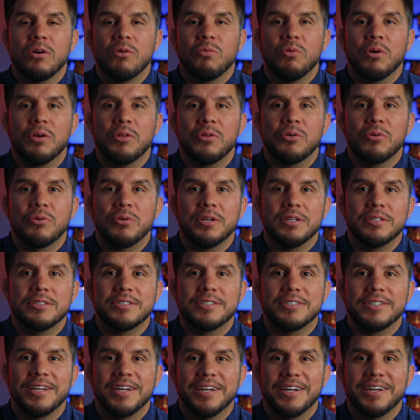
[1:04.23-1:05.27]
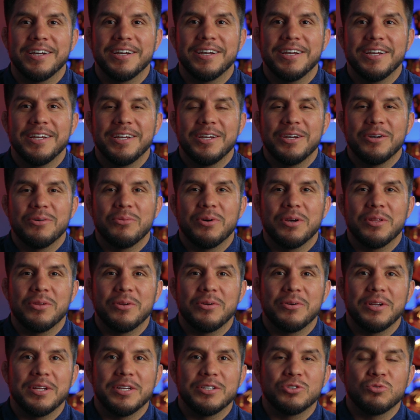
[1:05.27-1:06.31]
whether it's
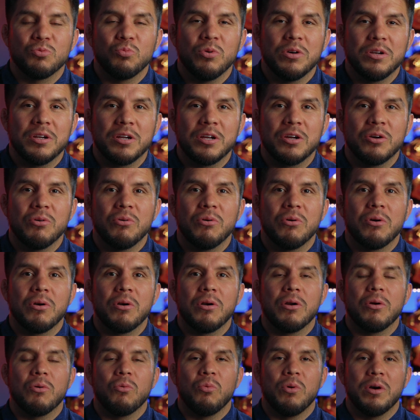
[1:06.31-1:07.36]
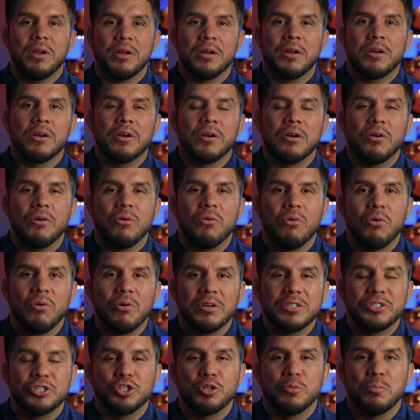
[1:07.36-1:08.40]
Whittaker or
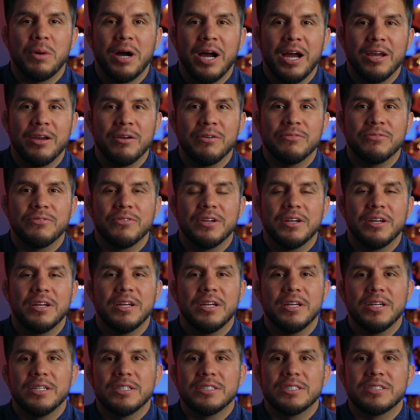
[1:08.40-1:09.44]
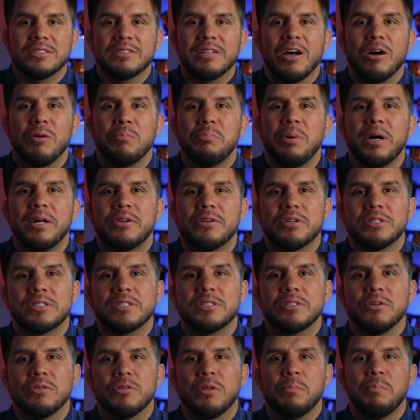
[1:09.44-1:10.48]
Chimaev, Stylebender's
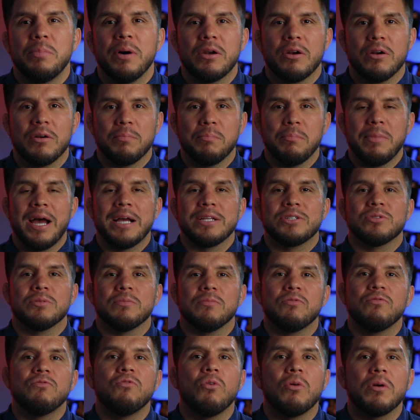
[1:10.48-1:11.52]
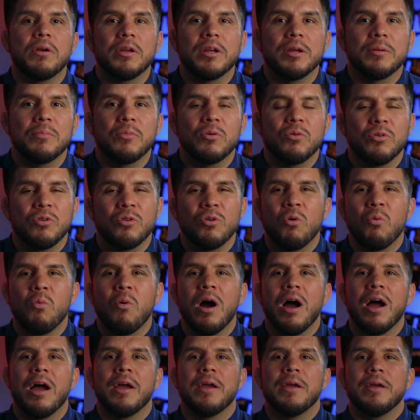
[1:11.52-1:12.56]
still the better matchup for him. You know
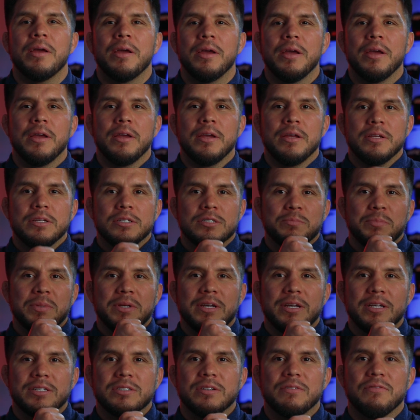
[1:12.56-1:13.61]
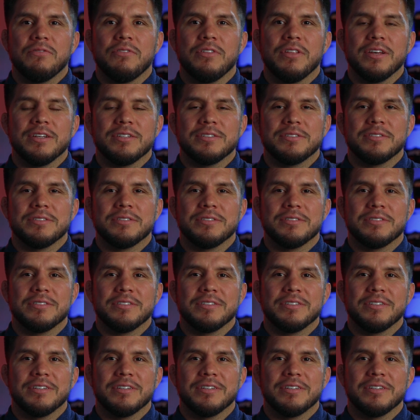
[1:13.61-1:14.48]
why? It's because of this.